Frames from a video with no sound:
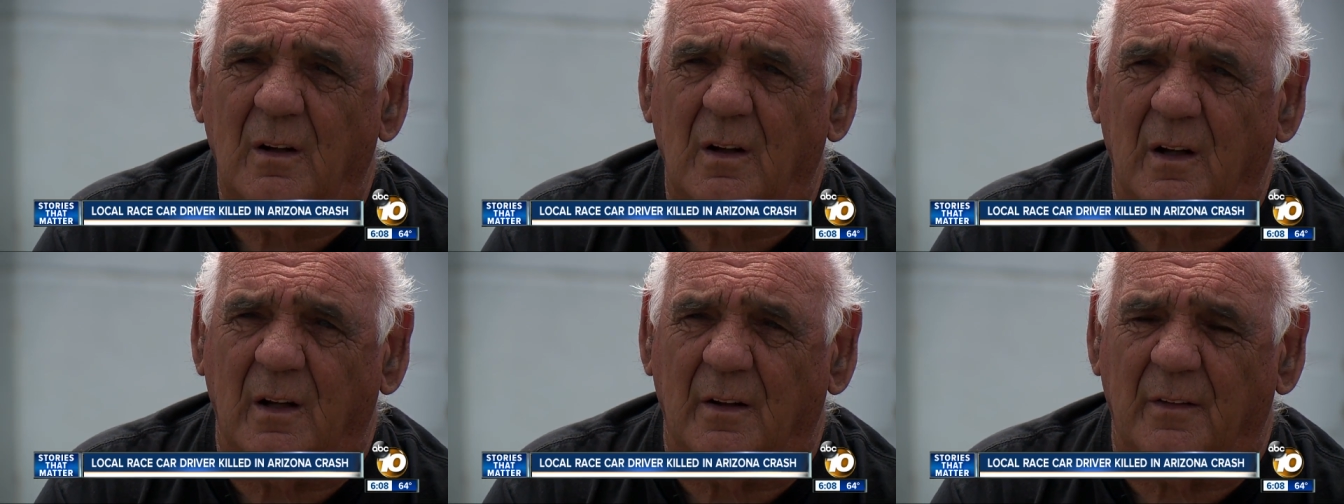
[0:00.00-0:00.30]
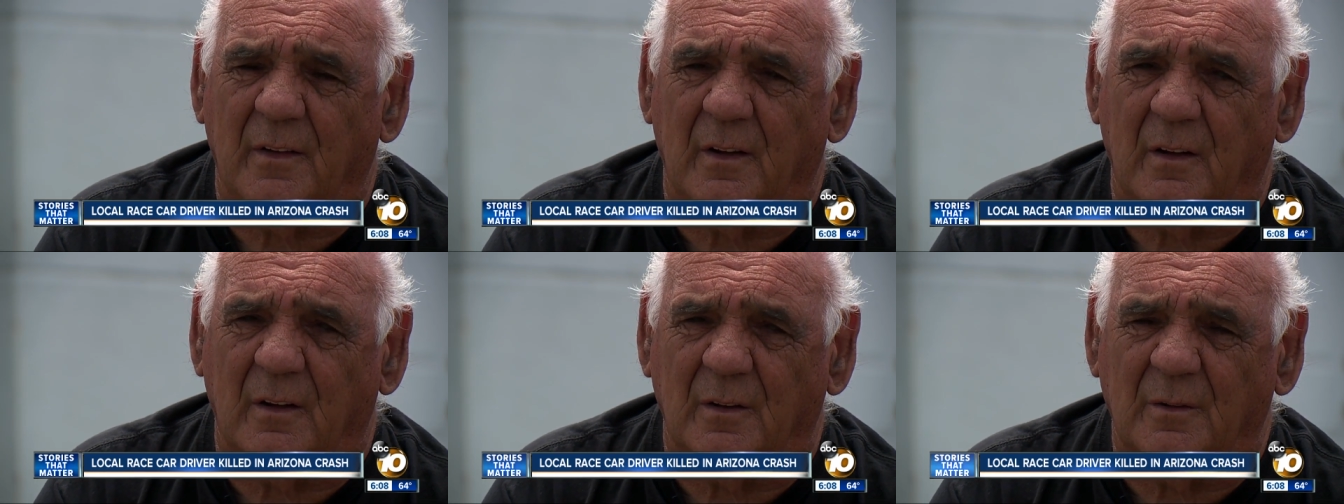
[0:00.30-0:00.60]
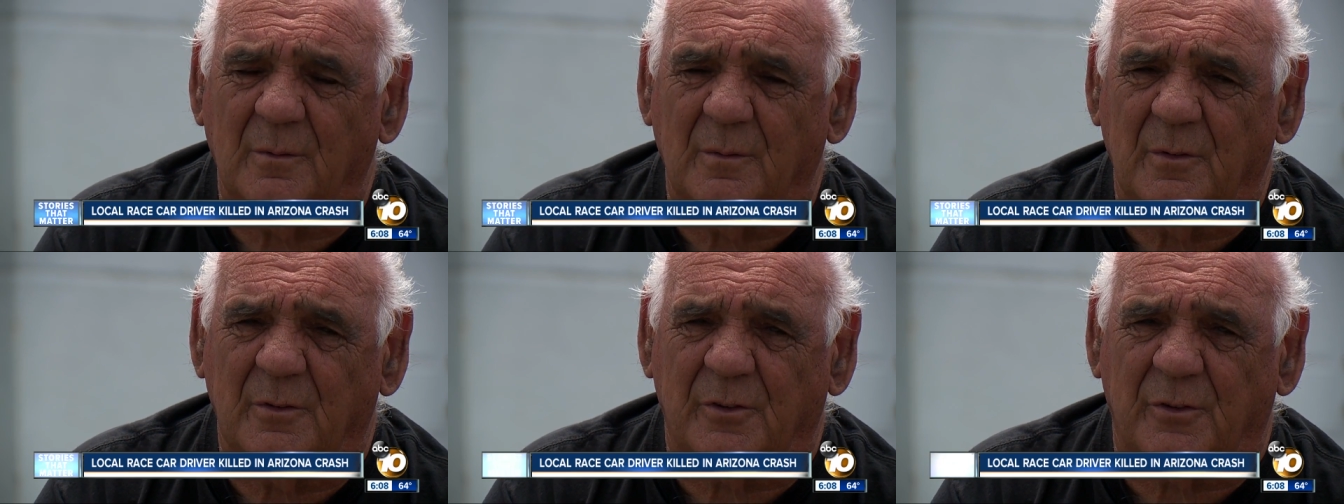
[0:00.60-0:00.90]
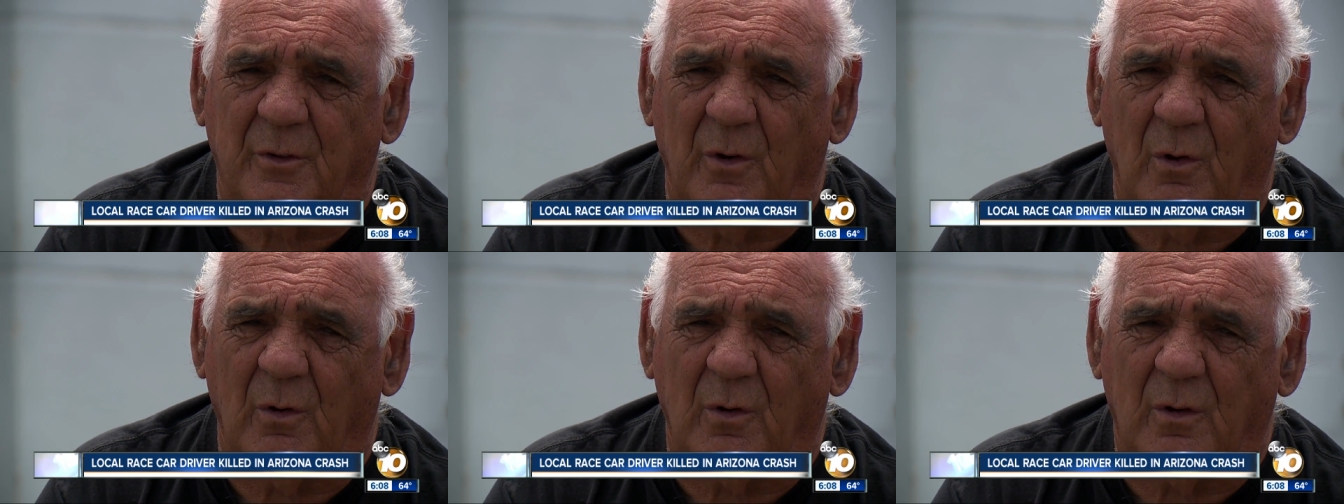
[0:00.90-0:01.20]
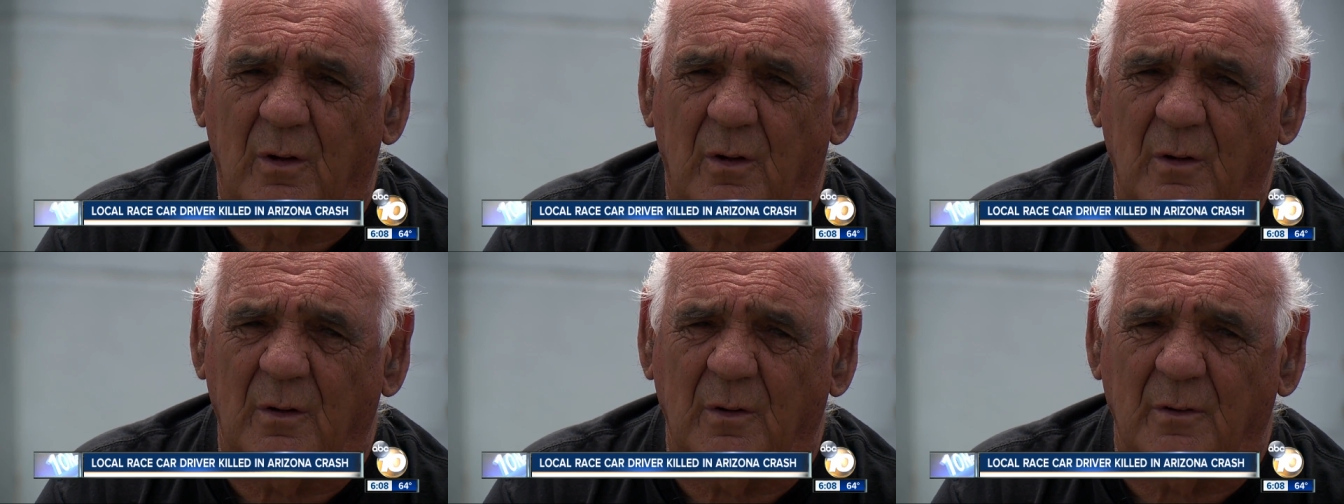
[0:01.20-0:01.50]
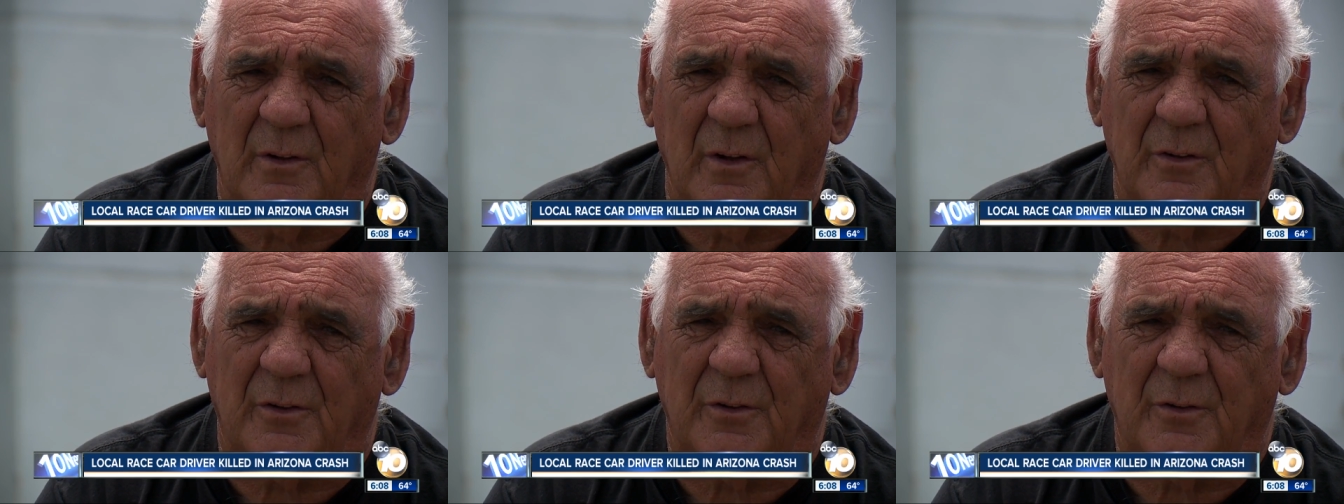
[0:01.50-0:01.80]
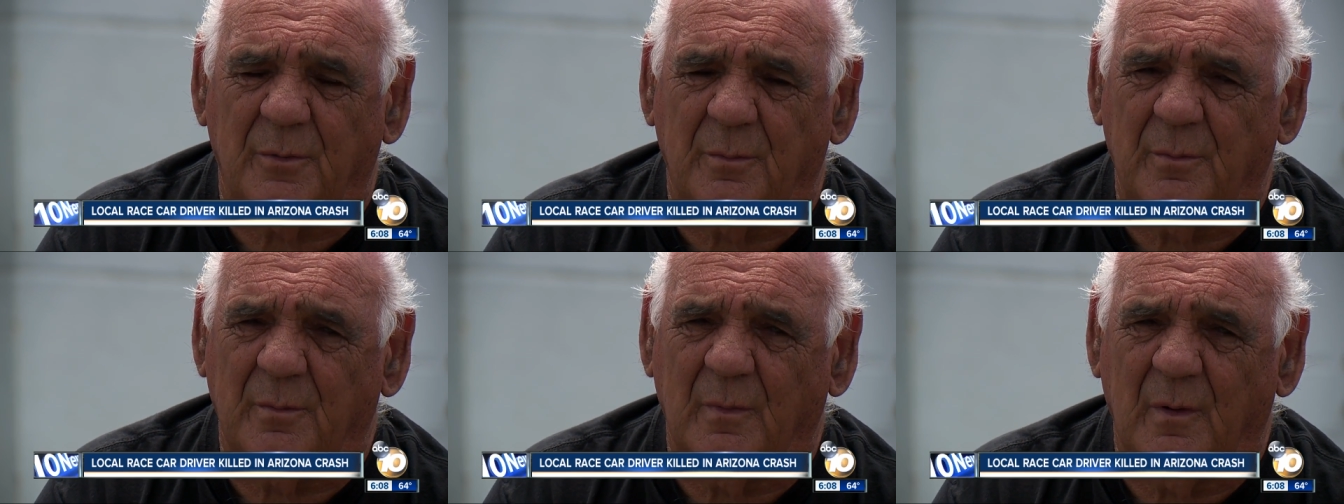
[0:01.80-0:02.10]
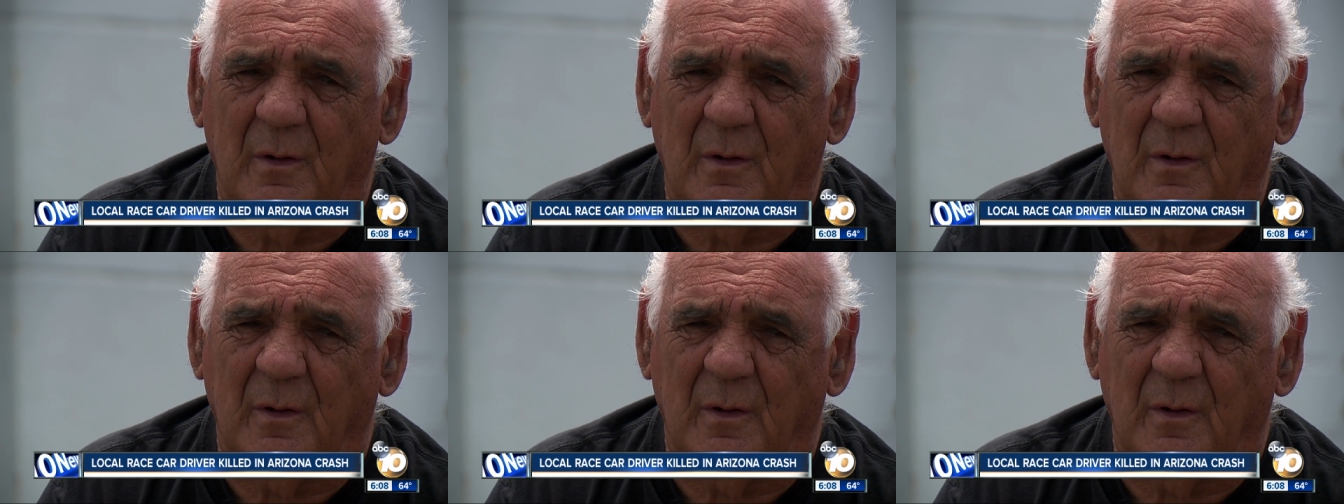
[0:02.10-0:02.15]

and the stroke just